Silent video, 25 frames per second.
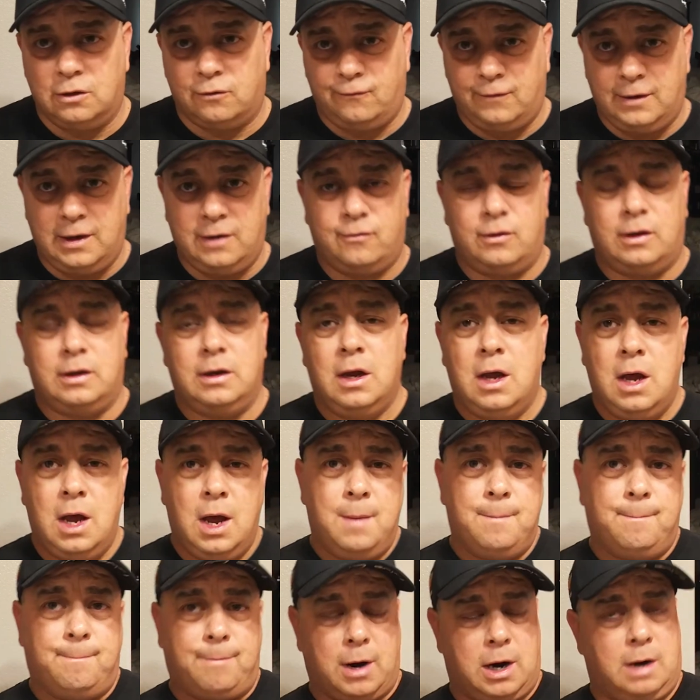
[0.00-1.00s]
your favorite
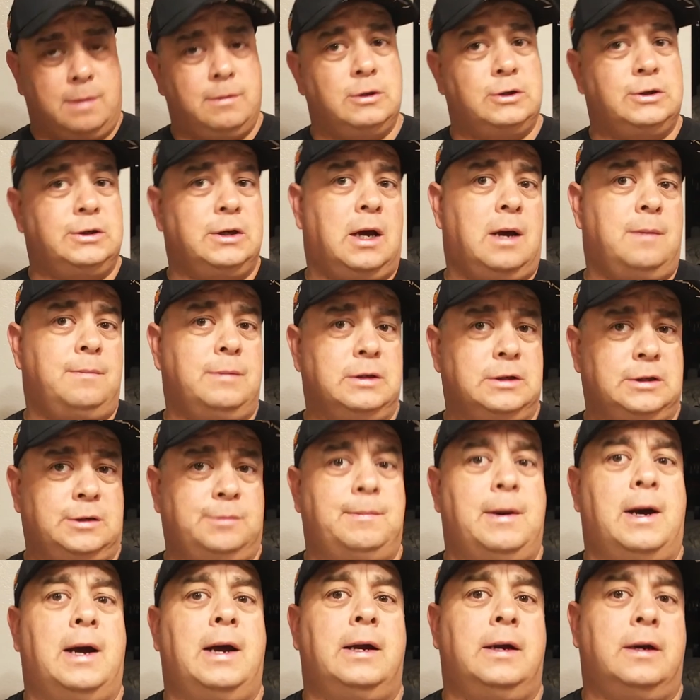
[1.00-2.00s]
barbershop
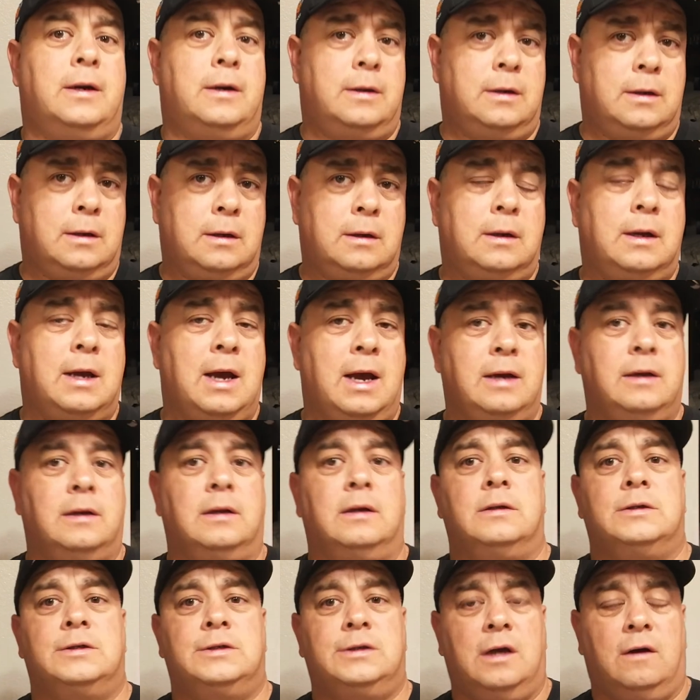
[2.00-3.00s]
inspired kind
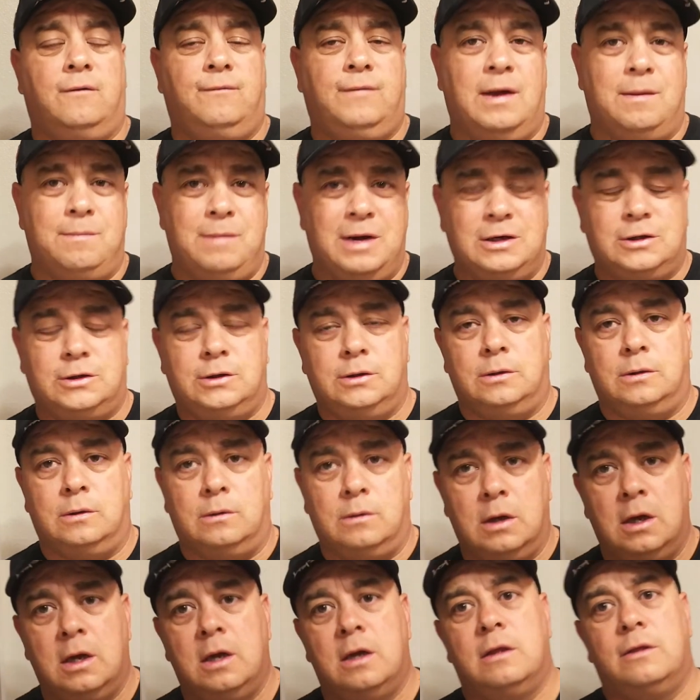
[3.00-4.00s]
of stuff that makes
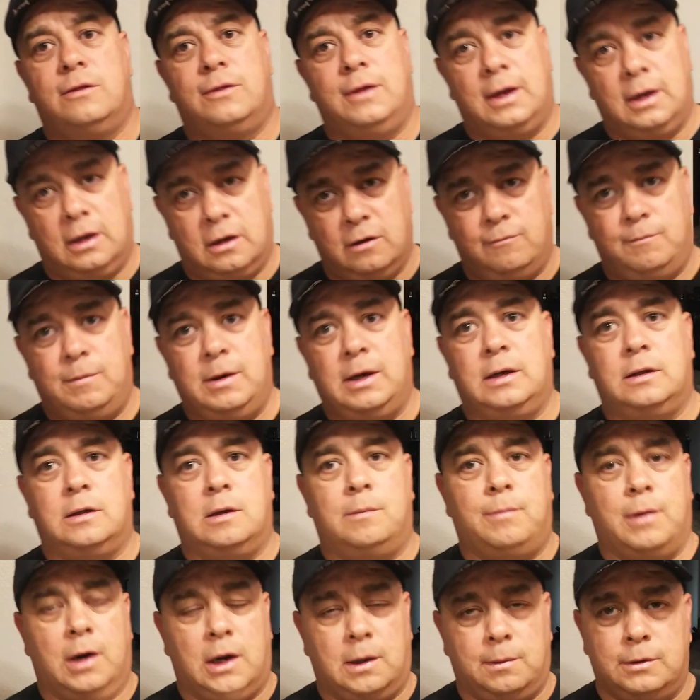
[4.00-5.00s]
you think of being in the
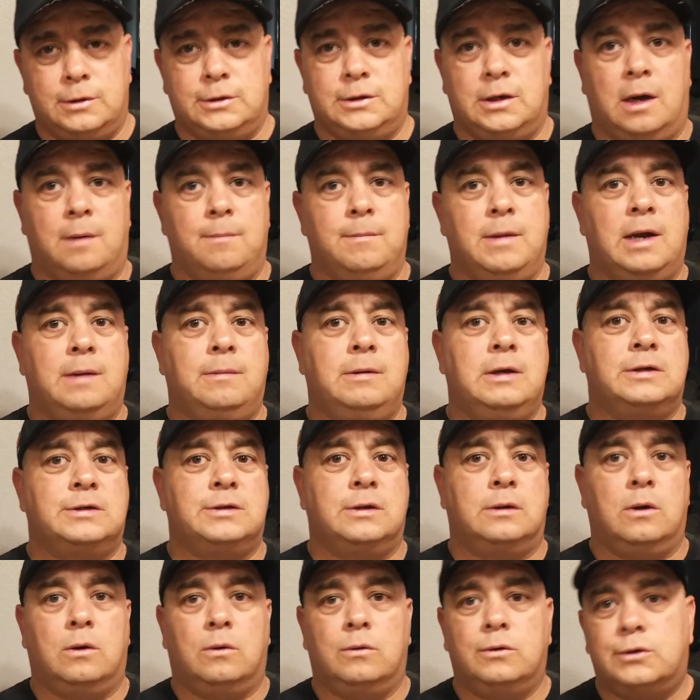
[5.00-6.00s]
barbershop. Maybe it's
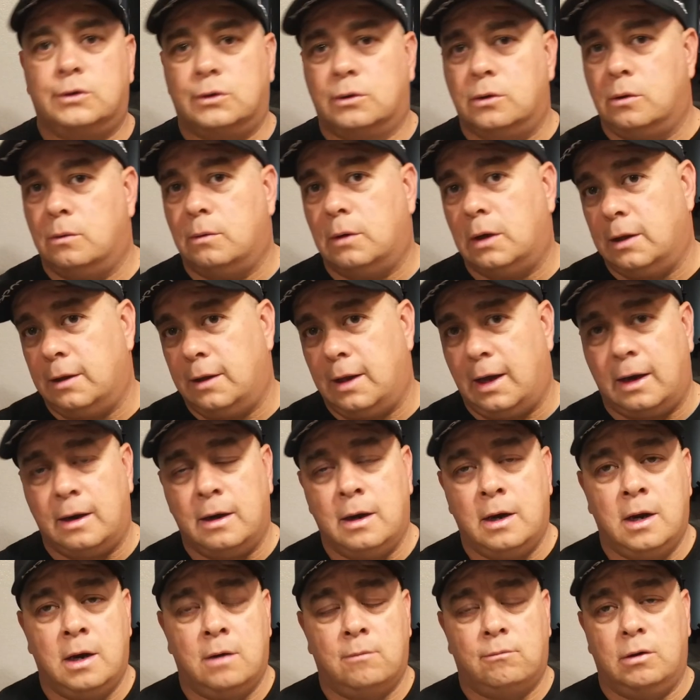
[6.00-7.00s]
an old school one that
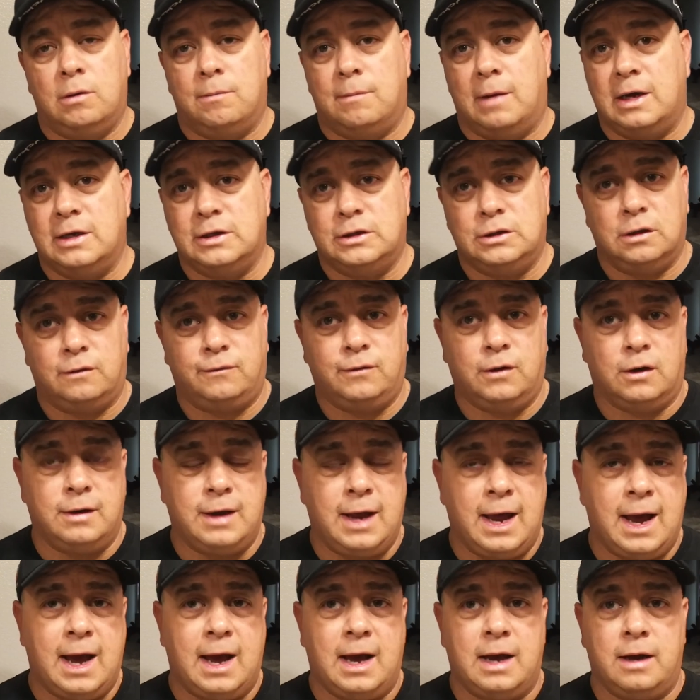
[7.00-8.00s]
reminds you of your
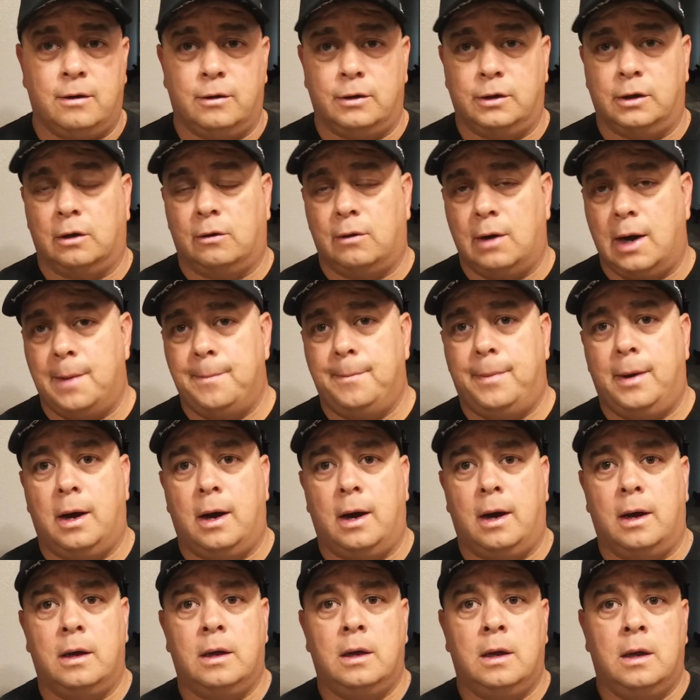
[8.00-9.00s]
dad or your
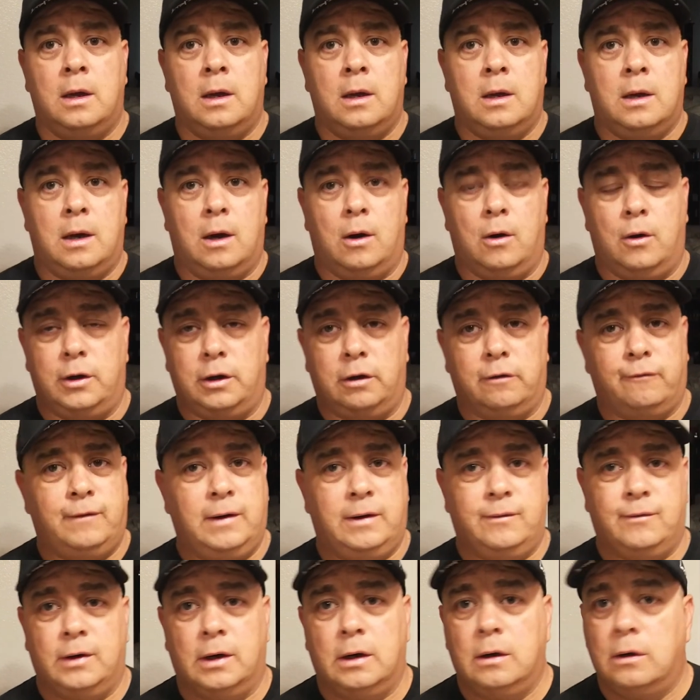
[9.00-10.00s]
grandpa or your
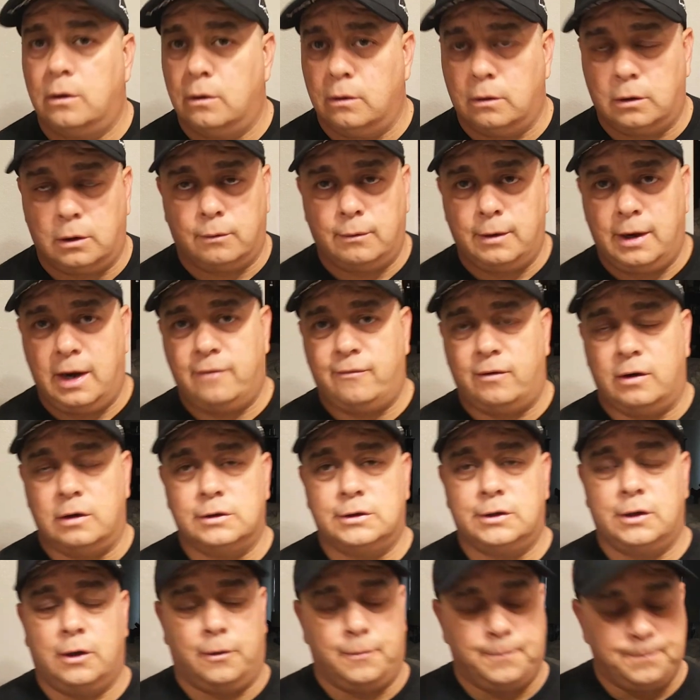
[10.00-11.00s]
favorite uncle or whatever.
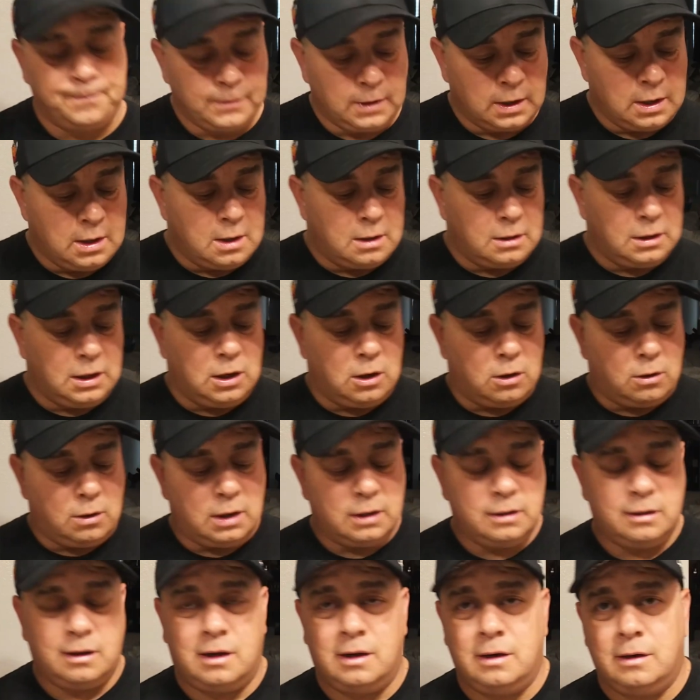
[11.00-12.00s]
So, you
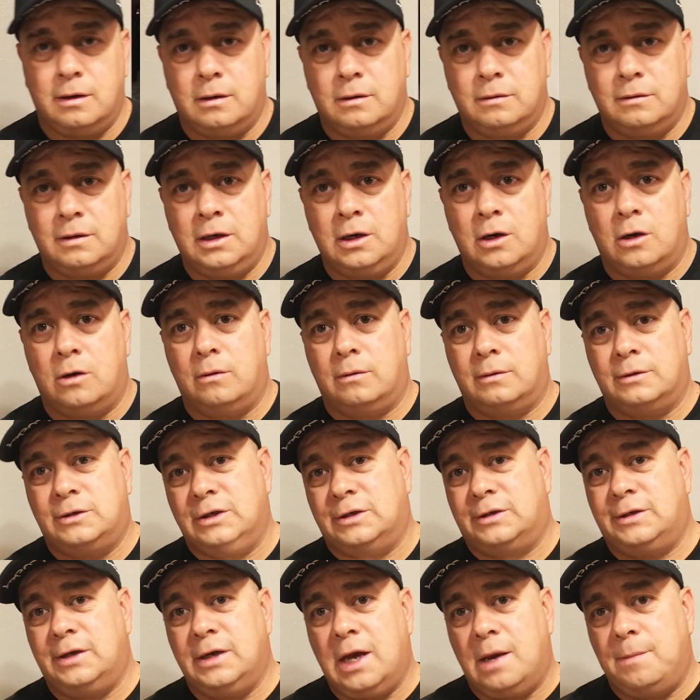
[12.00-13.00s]
know,
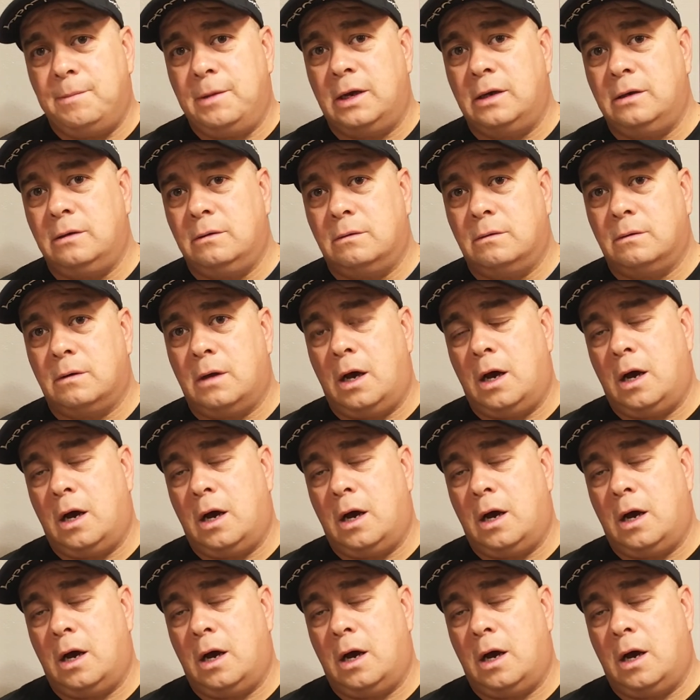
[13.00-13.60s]
just say I'm in.